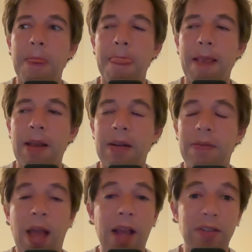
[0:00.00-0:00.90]
kind
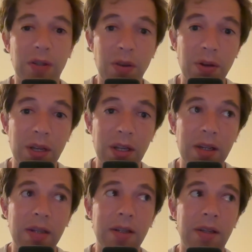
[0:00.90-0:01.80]
of
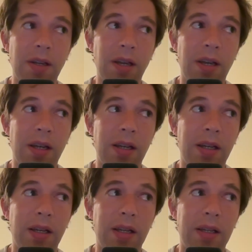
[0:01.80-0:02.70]
executed
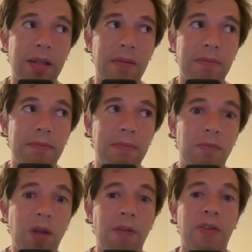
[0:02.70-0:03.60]

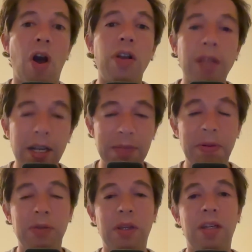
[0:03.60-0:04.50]
kind of context
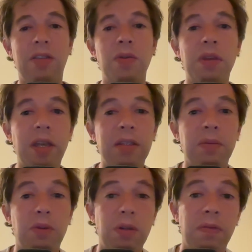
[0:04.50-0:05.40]
building, you can get
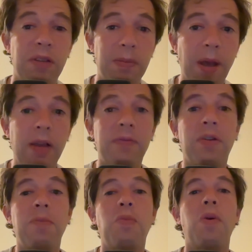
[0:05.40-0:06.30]
some good feedback
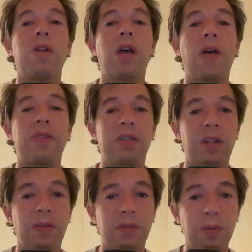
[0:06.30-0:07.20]
from one of the
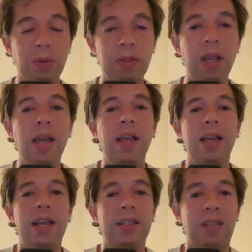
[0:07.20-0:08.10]
off-the-shelf tools.
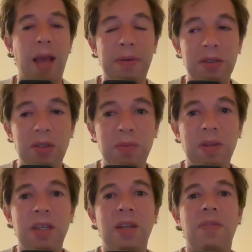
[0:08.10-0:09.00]
It's
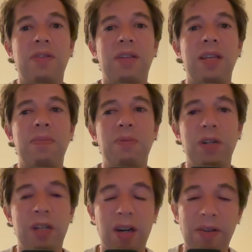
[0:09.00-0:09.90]
time-consuming. You have to keep
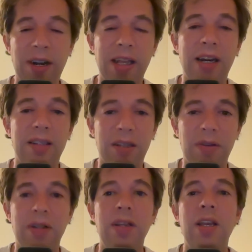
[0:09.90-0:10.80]
regenerating it,
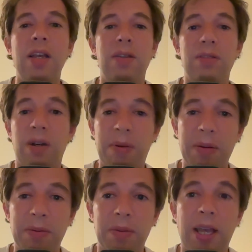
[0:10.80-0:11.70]
etc. There's a lot of
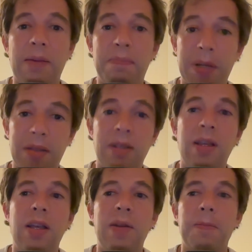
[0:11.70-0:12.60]
problems with that. But
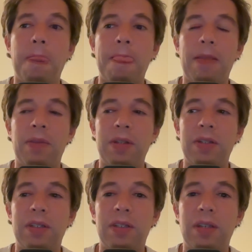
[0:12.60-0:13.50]
let's
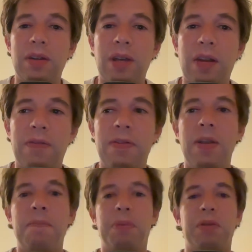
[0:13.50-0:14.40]
just, kind of
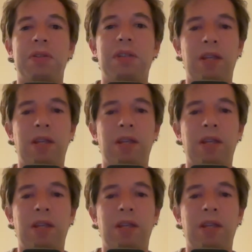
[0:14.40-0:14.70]
put this